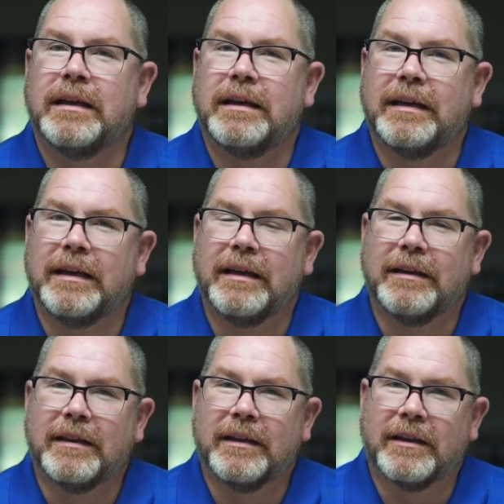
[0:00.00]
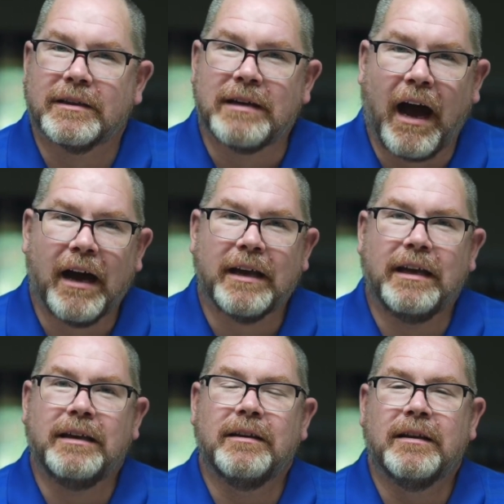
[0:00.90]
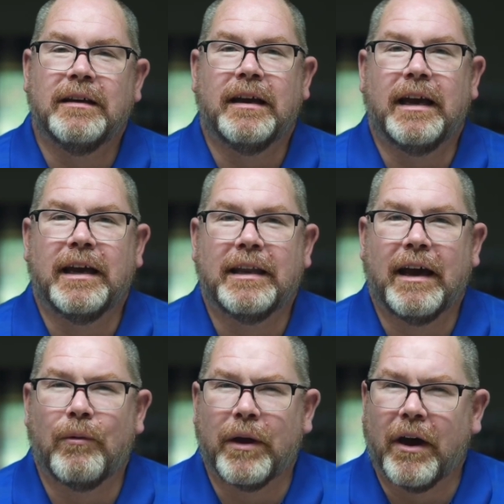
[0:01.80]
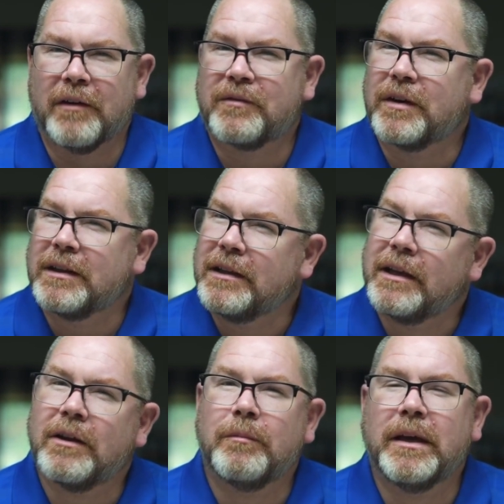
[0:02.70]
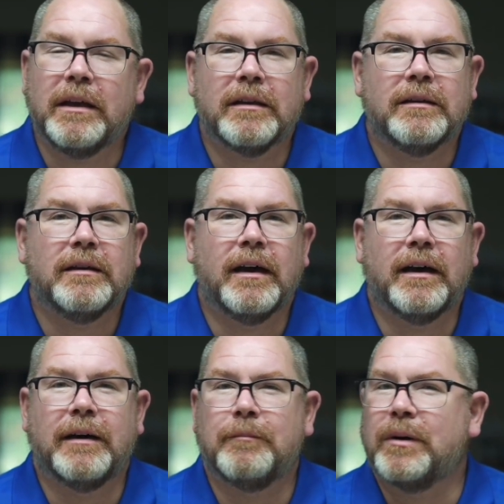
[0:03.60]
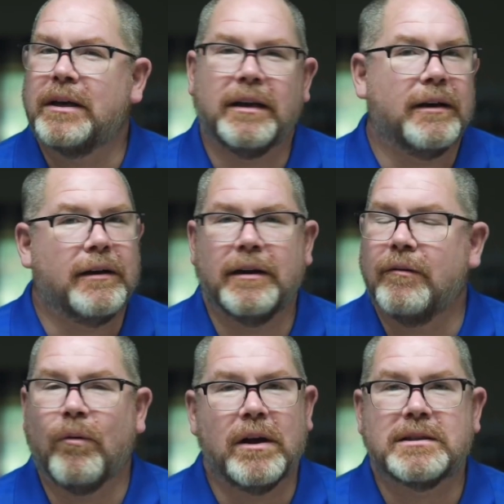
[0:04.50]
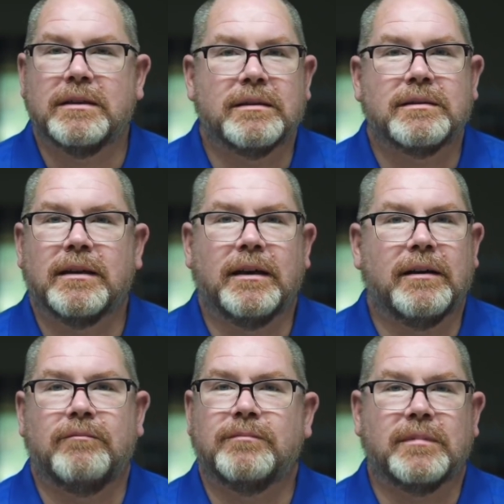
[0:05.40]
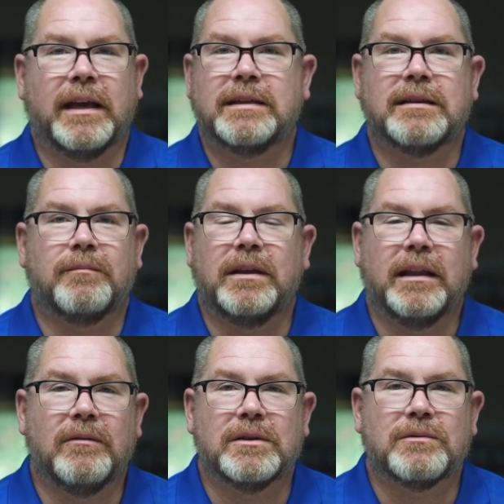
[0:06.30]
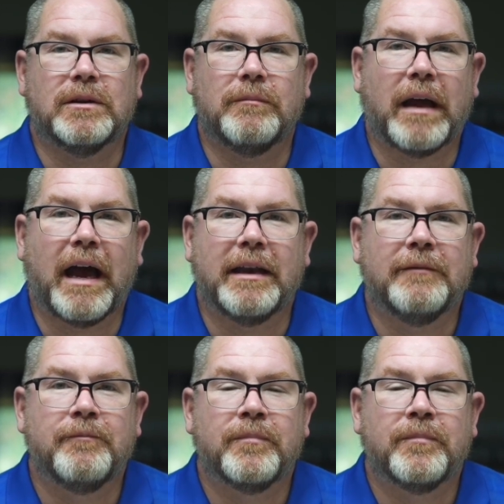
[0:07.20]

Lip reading: little tugging, and that went on for a little bit. But it wasn't like something that was real bad.